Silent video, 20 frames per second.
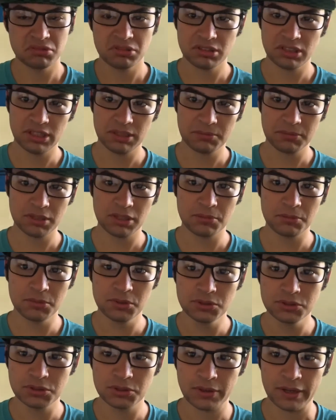I'm in a
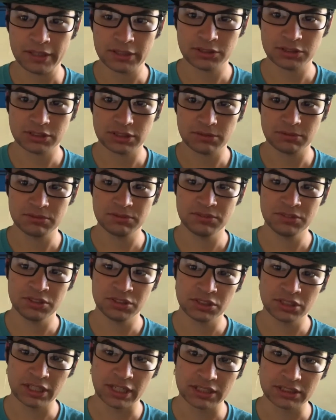mood to answer some of your
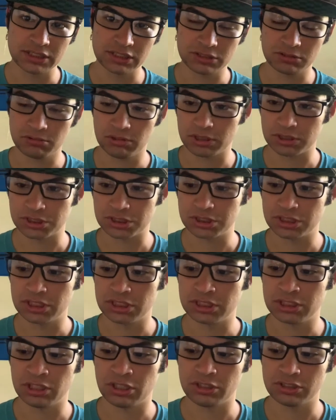guys'
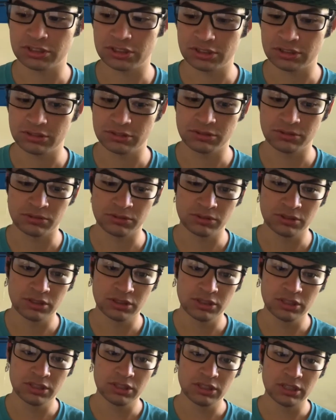questions and also
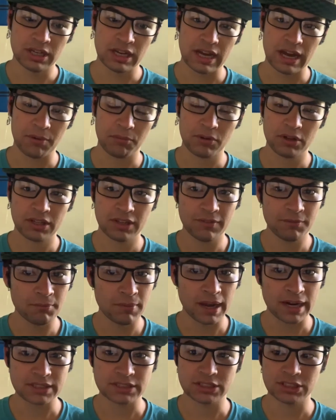I'm gonna give
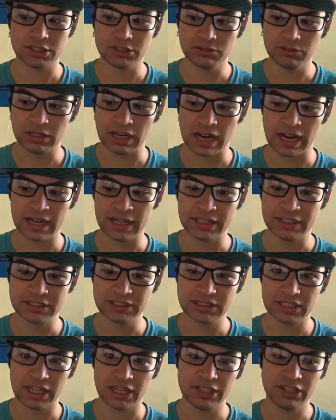back to you guys.
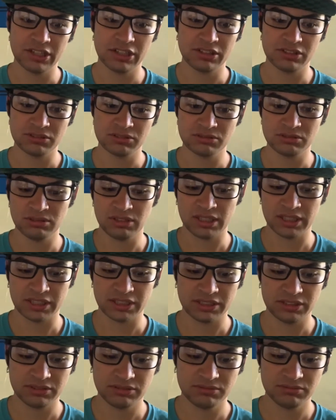I know,
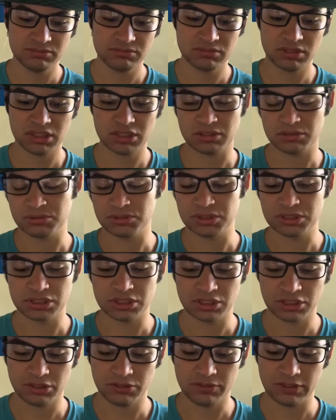like, oh, just a
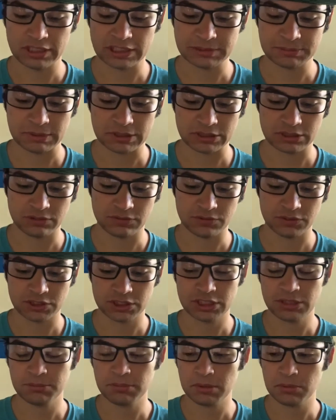Q&A special for
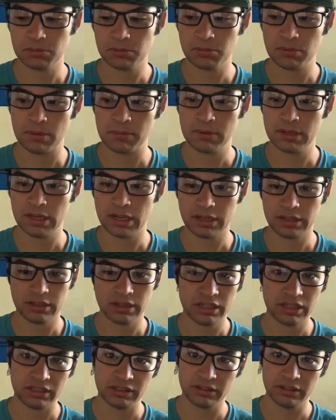some people, but I mean, like,
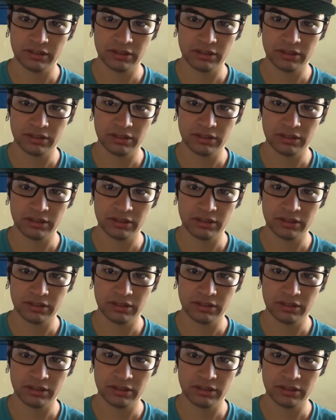hey,